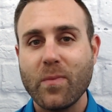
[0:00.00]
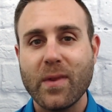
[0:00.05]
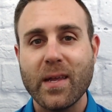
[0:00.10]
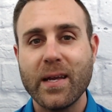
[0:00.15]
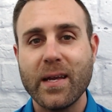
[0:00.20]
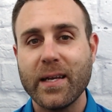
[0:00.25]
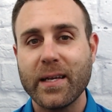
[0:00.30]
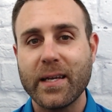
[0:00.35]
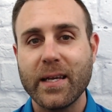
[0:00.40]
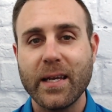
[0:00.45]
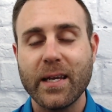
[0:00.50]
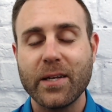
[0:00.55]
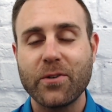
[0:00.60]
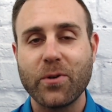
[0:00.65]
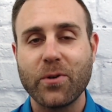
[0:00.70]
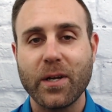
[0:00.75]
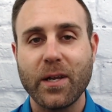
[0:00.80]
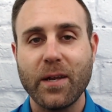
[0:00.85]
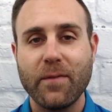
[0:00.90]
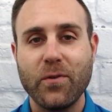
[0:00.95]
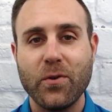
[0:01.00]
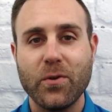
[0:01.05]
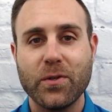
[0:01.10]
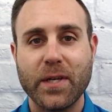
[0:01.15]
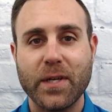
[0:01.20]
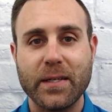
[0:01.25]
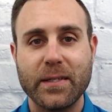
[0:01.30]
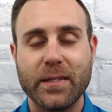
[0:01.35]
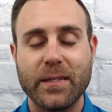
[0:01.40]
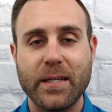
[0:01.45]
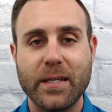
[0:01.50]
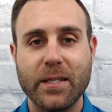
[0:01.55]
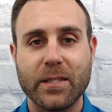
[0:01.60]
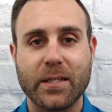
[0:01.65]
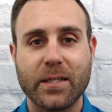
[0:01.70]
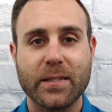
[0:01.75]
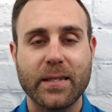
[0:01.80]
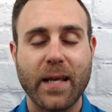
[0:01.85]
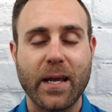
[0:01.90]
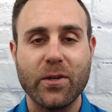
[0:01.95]
And it can get tricky if you use entities
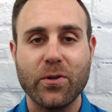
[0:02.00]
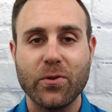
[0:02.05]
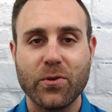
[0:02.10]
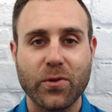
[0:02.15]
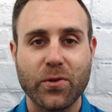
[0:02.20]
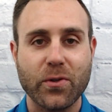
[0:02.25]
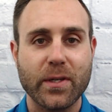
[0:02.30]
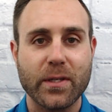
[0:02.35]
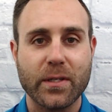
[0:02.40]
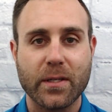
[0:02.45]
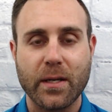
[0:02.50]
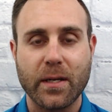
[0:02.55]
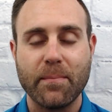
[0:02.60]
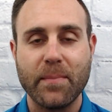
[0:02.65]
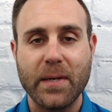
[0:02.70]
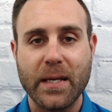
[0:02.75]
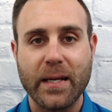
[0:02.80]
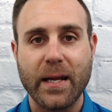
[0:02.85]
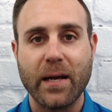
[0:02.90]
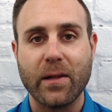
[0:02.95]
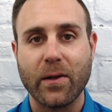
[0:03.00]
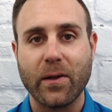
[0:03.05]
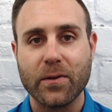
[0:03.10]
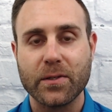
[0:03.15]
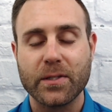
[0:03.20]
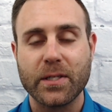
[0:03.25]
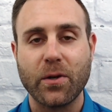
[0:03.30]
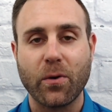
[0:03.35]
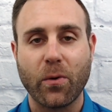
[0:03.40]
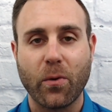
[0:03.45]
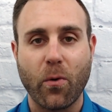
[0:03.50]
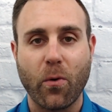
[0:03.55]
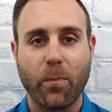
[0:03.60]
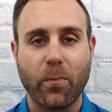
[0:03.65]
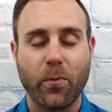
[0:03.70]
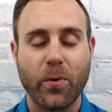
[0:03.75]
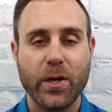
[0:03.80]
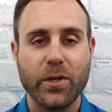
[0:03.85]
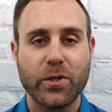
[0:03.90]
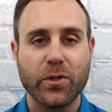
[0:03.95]
because that usually is going to mean LLC or
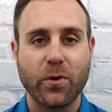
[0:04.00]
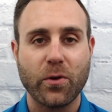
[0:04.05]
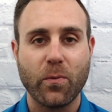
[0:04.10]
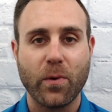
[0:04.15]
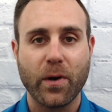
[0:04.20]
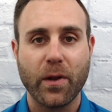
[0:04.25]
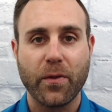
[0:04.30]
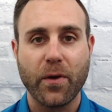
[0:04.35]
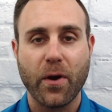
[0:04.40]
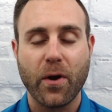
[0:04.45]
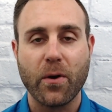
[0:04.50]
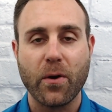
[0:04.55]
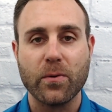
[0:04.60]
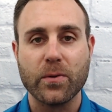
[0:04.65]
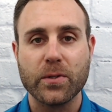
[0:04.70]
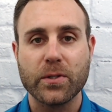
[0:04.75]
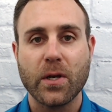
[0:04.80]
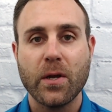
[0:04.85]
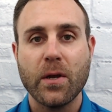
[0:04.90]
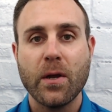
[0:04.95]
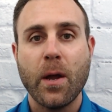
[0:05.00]
corporation or one of those.